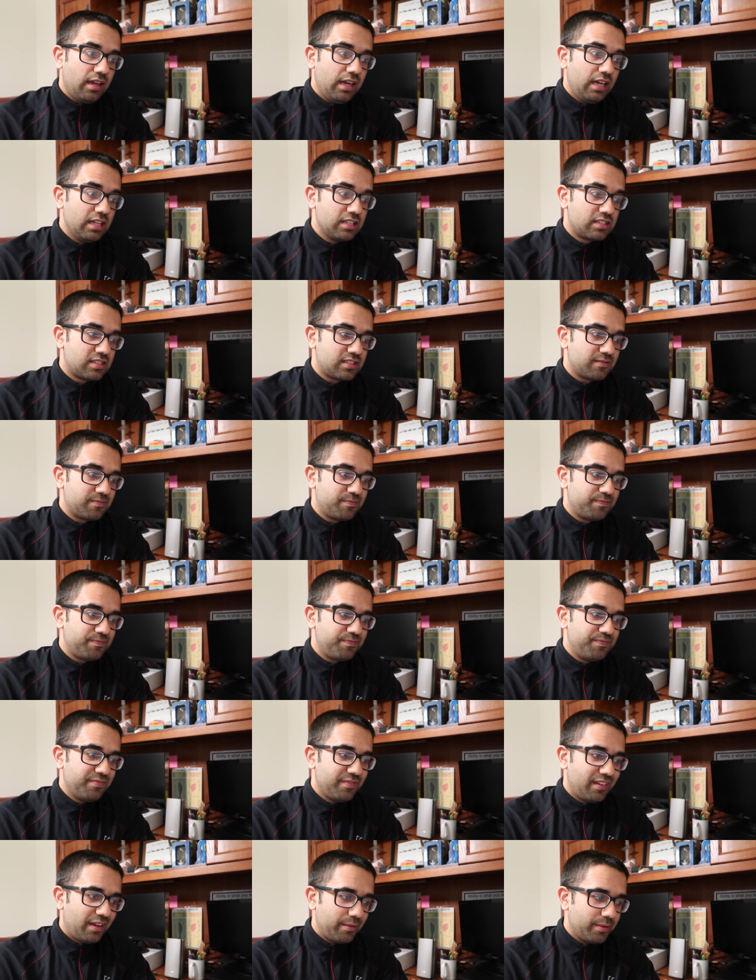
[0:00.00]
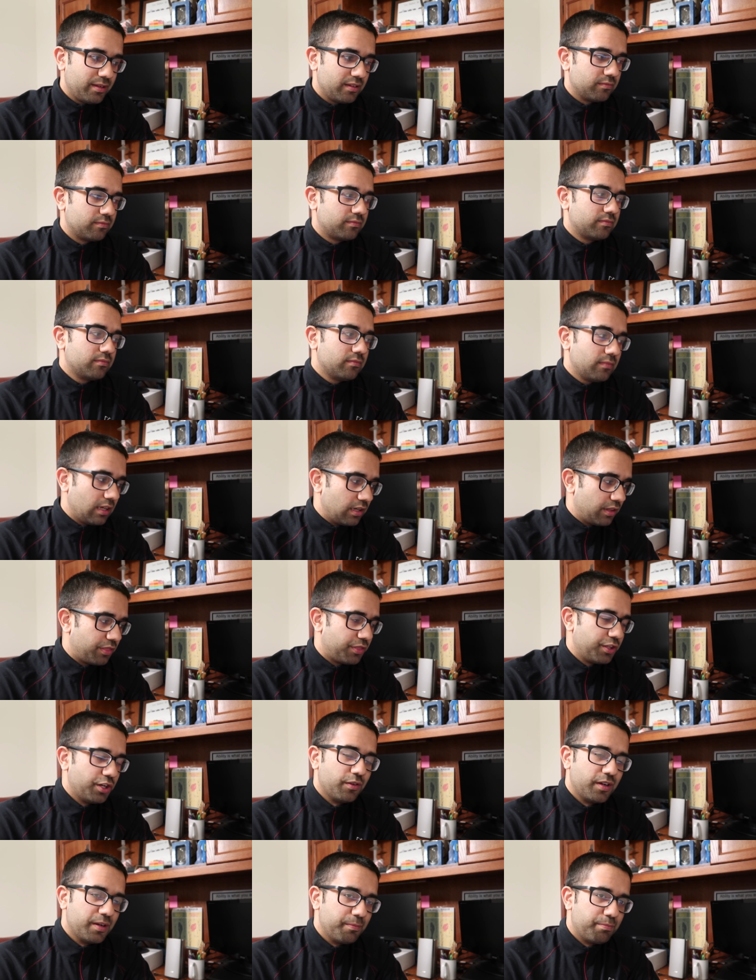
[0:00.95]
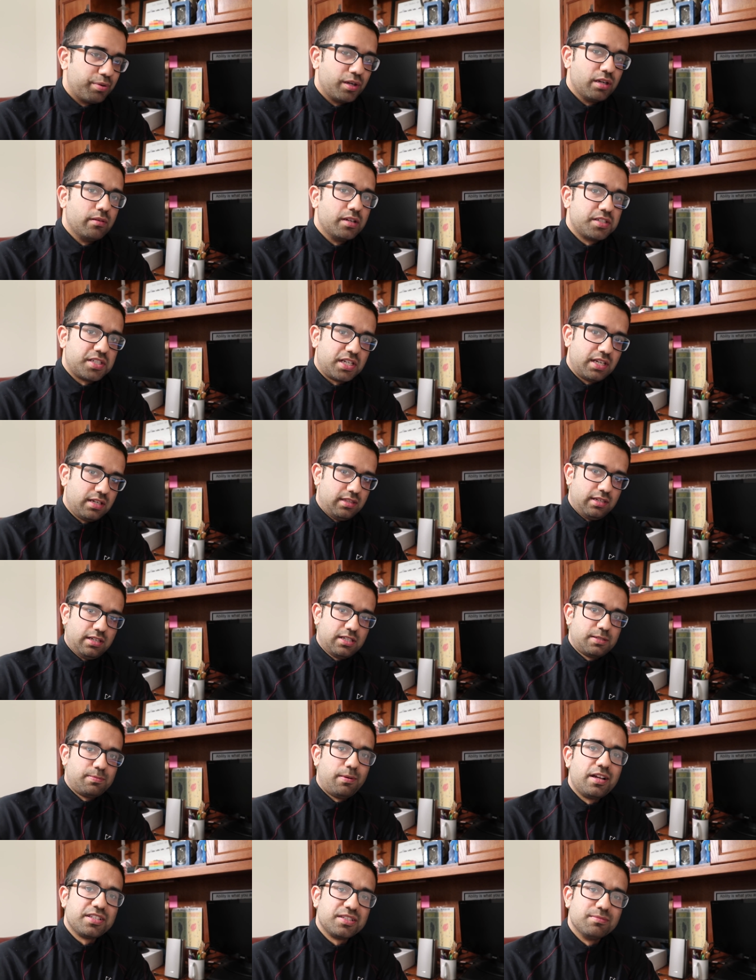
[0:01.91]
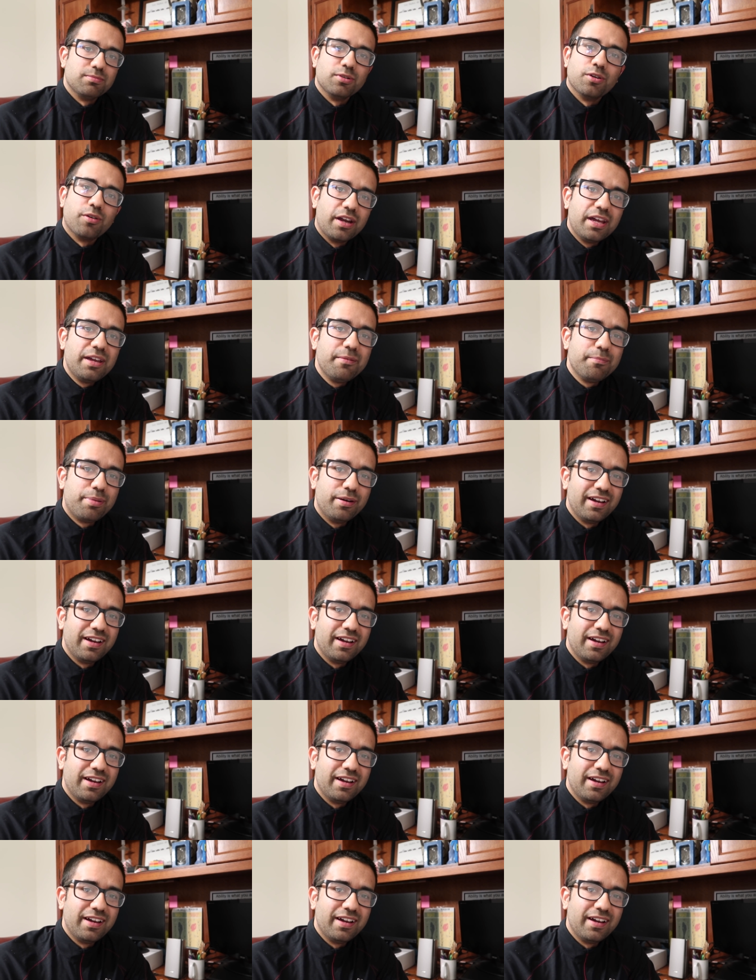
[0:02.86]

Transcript: it's, I mean, in theory, pretty much anything is possible, right?